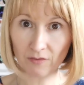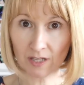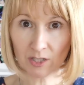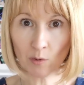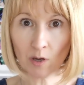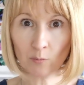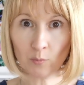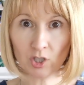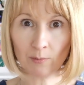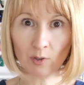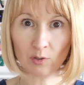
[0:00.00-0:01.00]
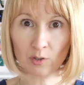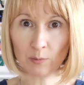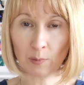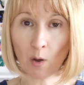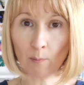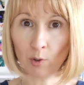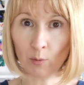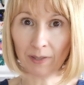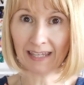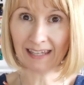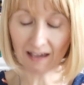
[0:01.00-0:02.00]
first one, which I'm going to pop
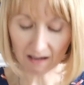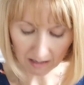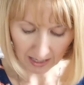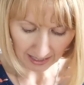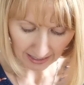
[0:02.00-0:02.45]
up here,